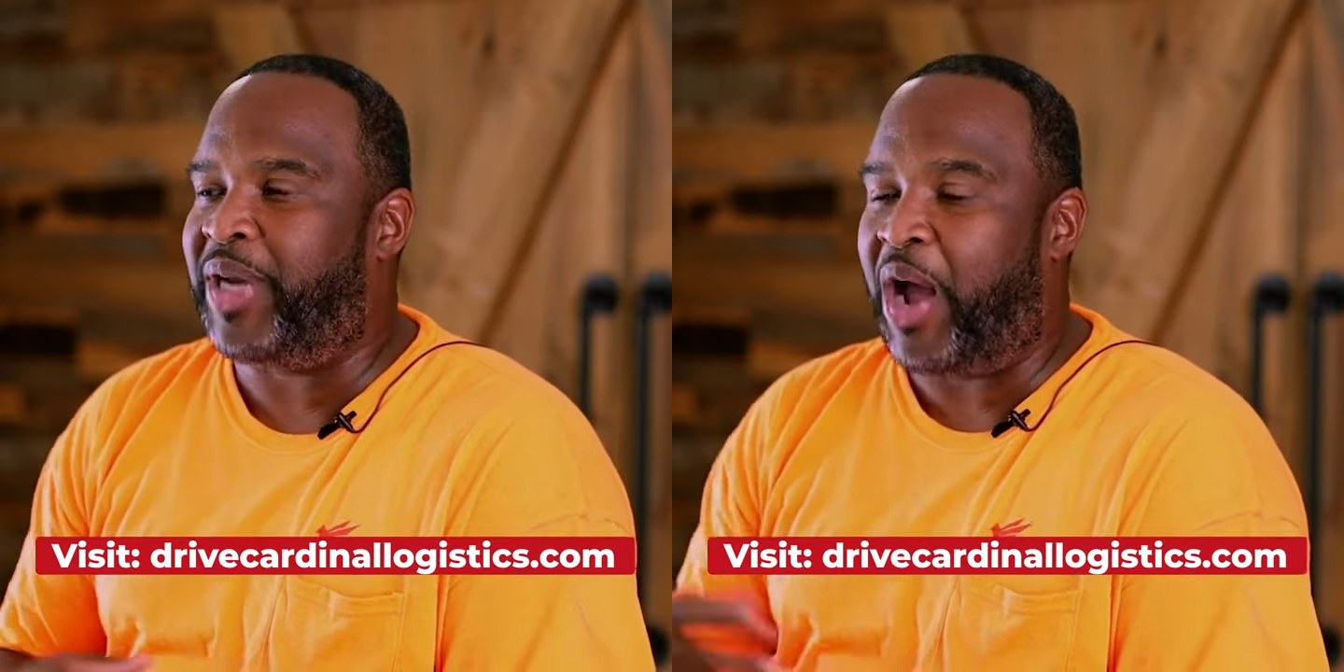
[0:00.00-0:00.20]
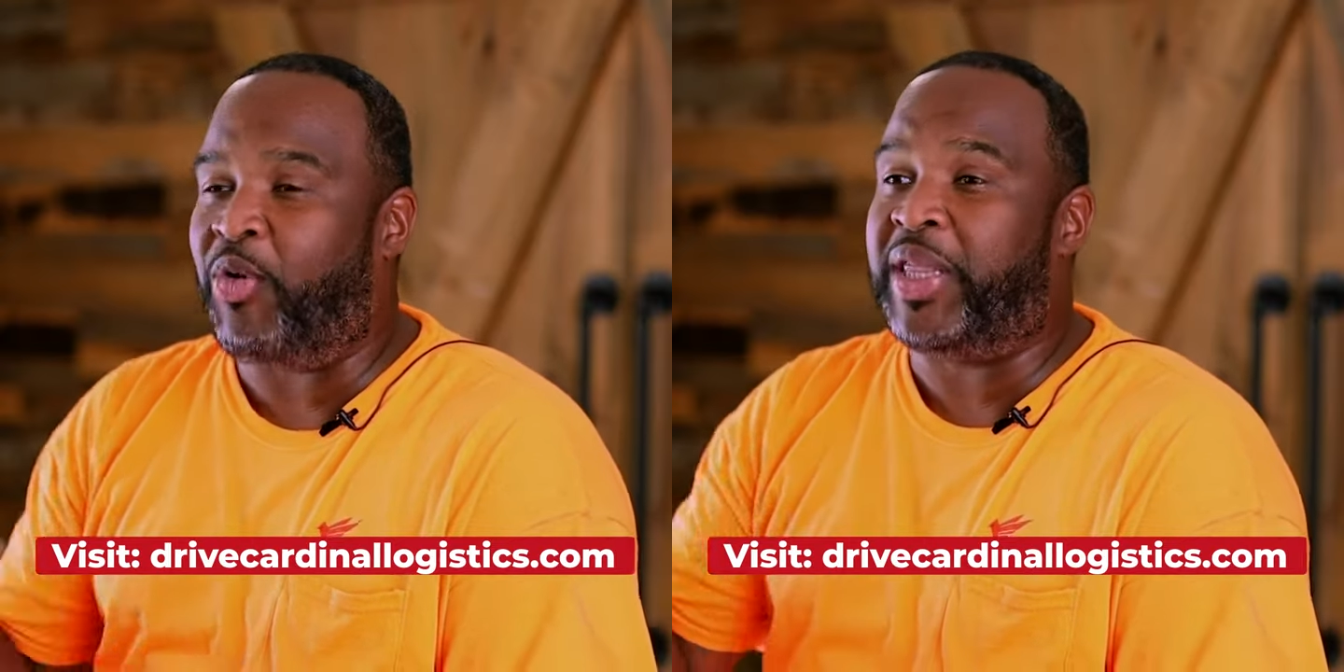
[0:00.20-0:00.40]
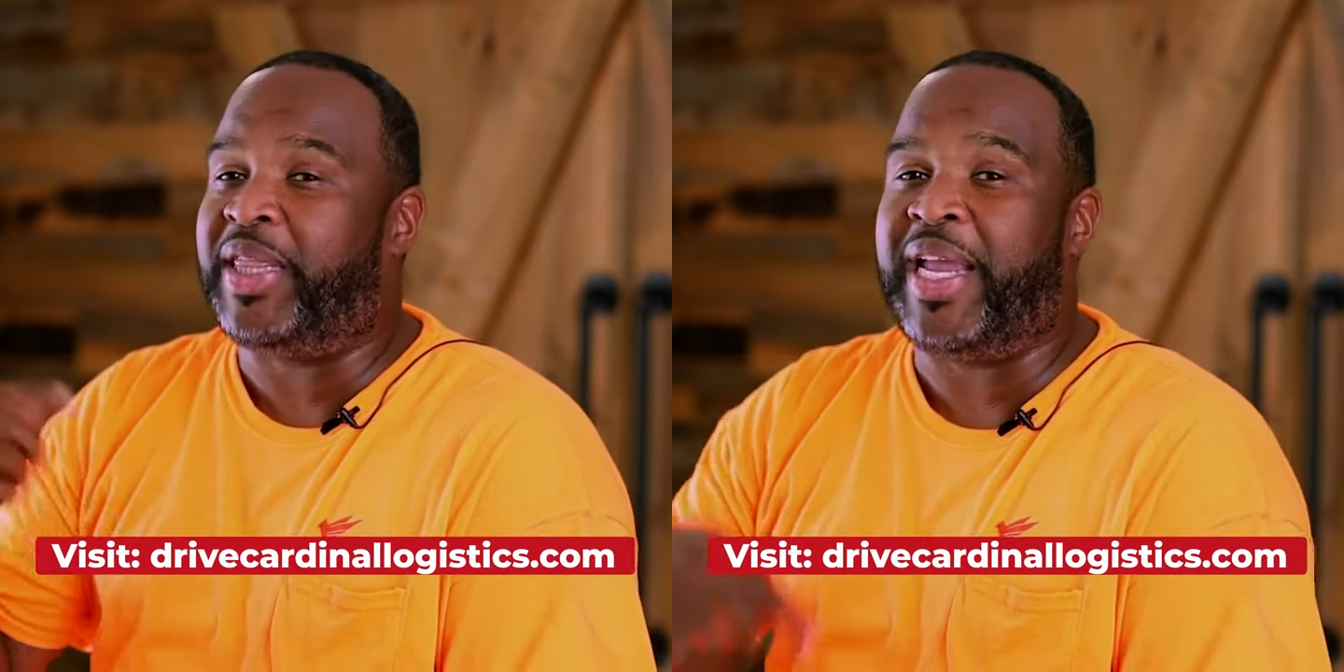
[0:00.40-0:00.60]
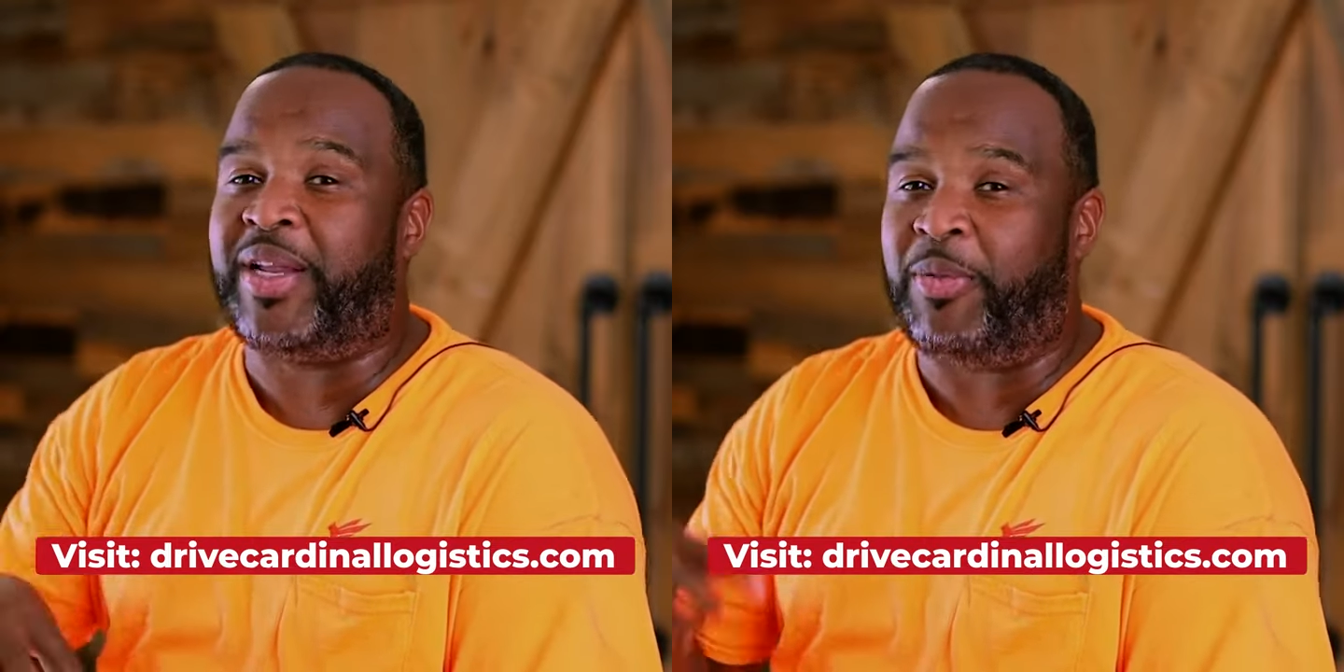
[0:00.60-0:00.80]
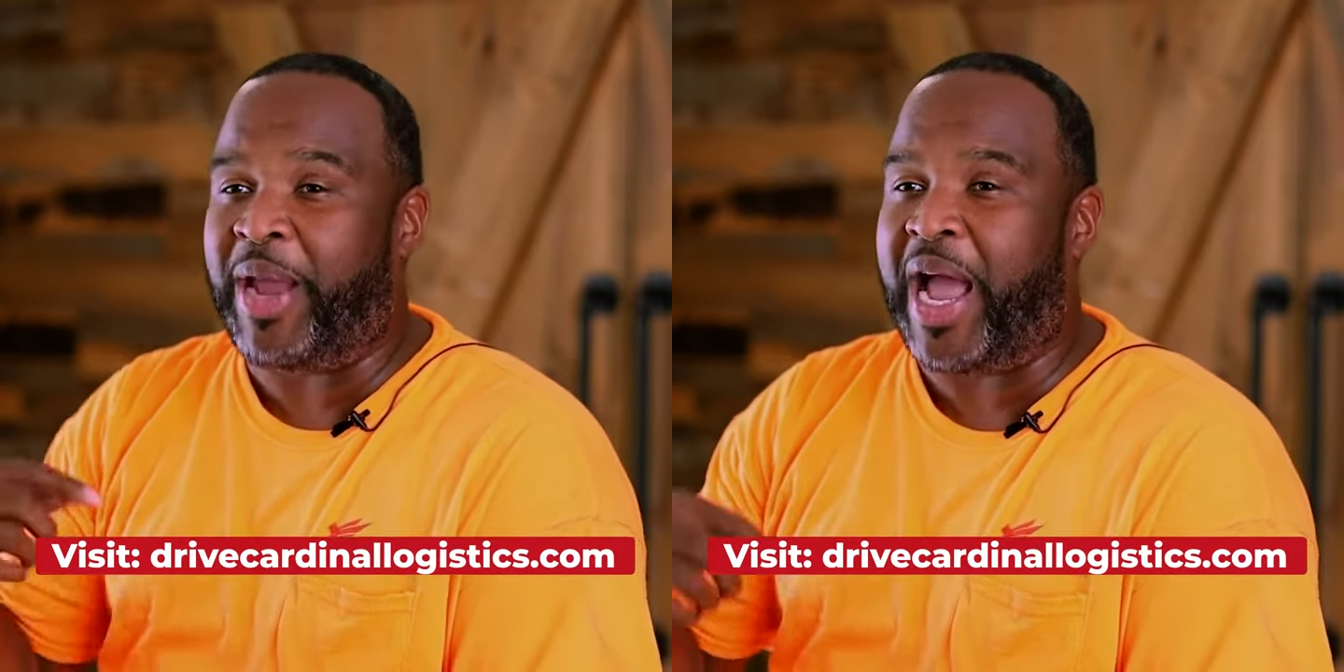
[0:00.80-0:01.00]
but I wasn't
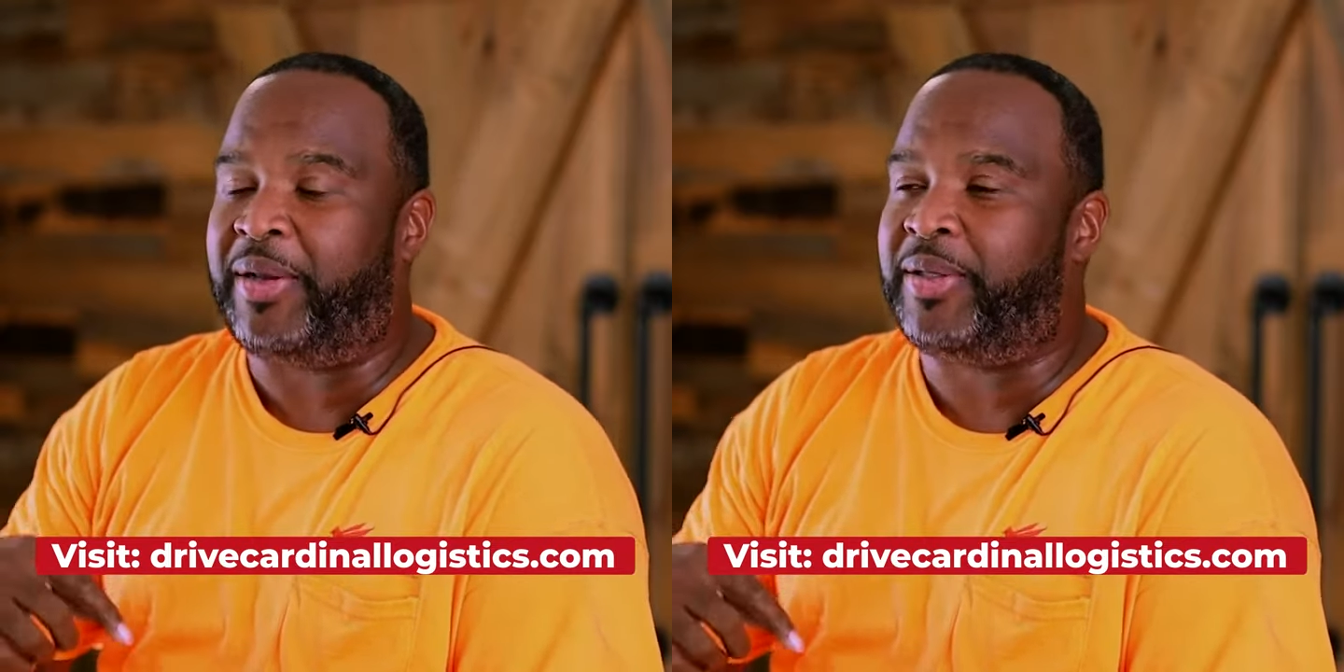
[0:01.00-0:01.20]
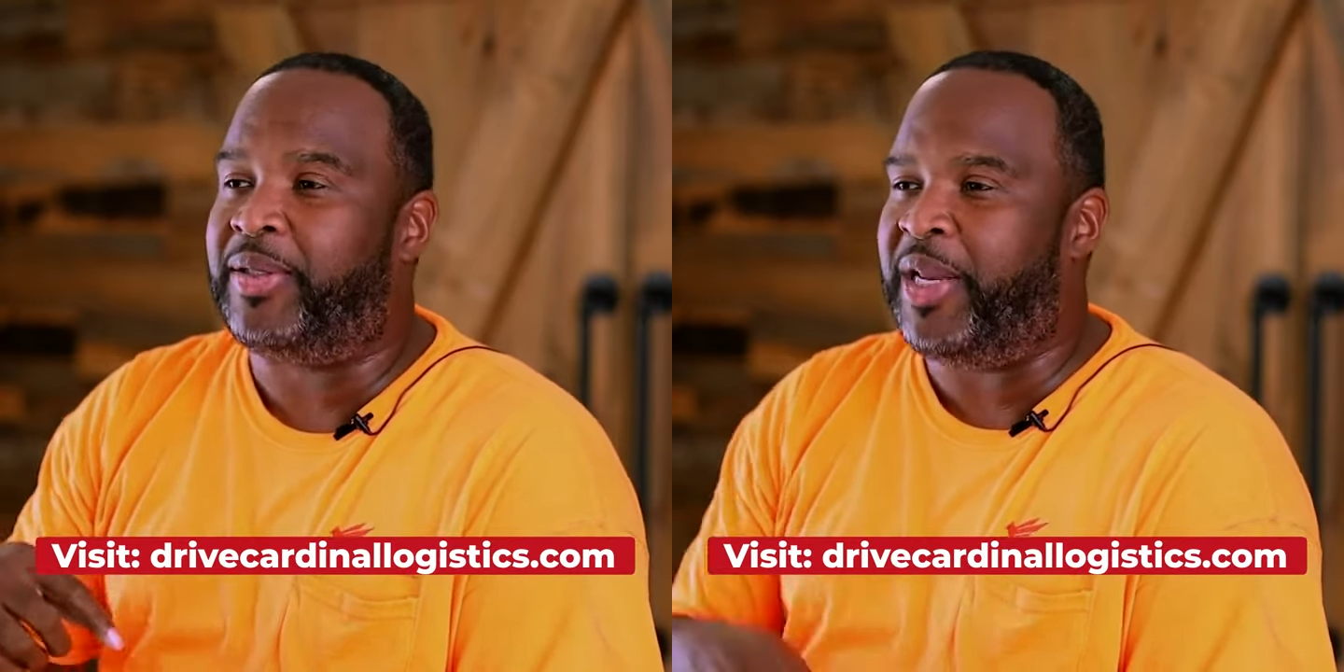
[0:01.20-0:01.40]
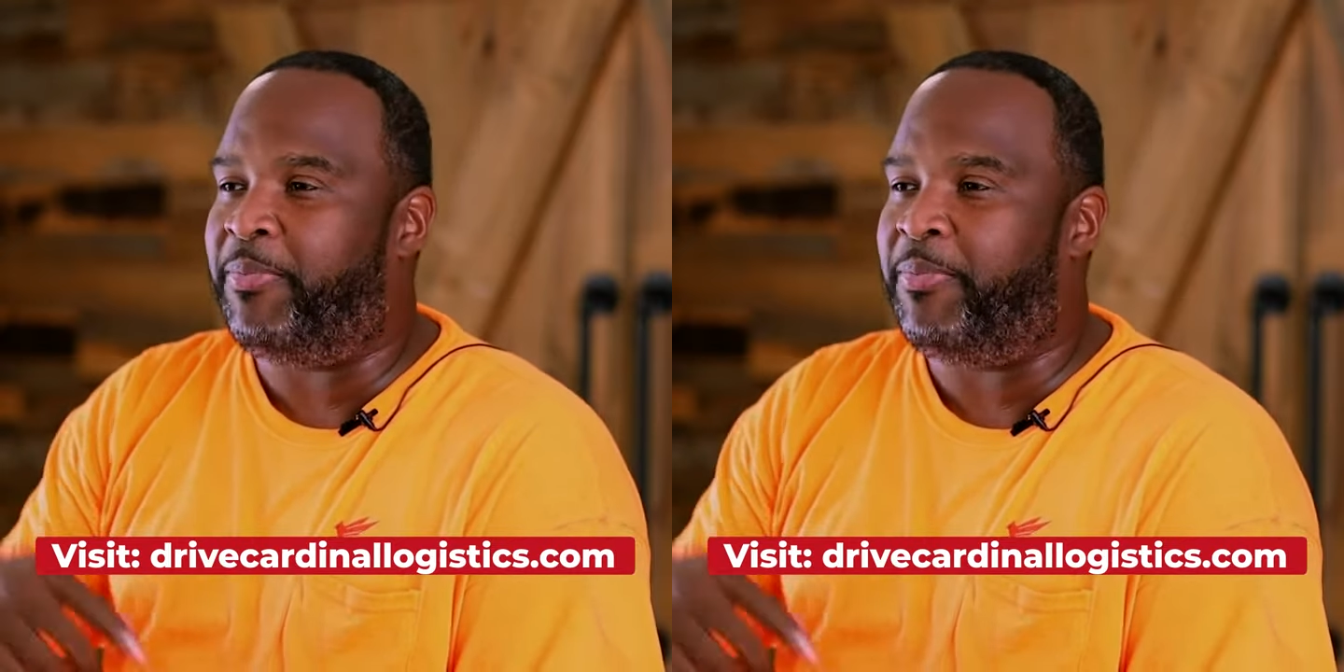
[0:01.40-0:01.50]
thinking about